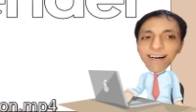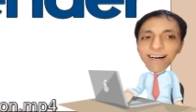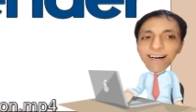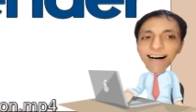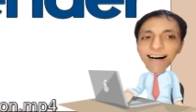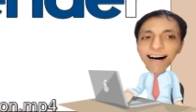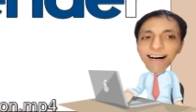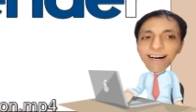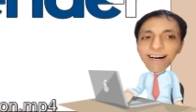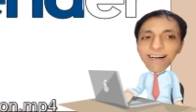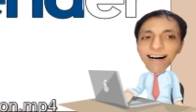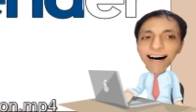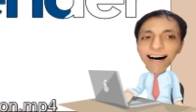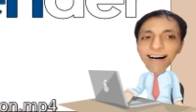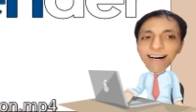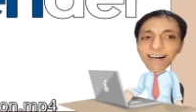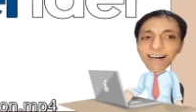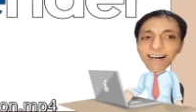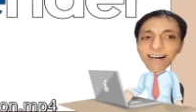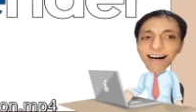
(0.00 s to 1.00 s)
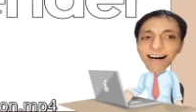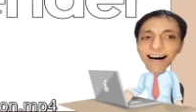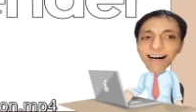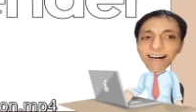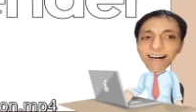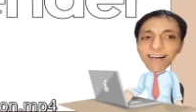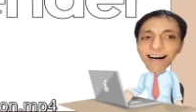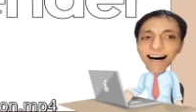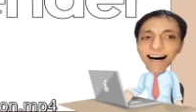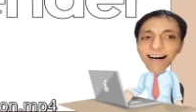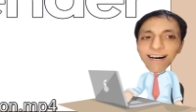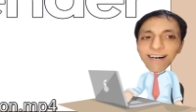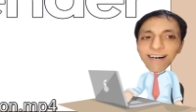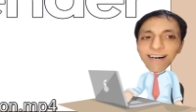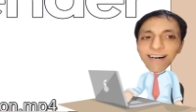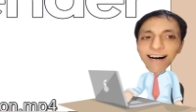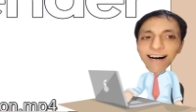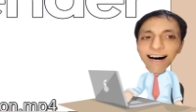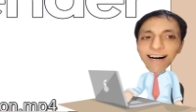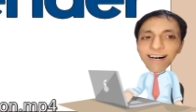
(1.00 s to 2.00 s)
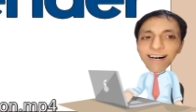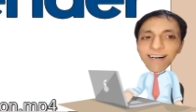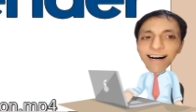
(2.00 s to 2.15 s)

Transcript: There you will edit them to add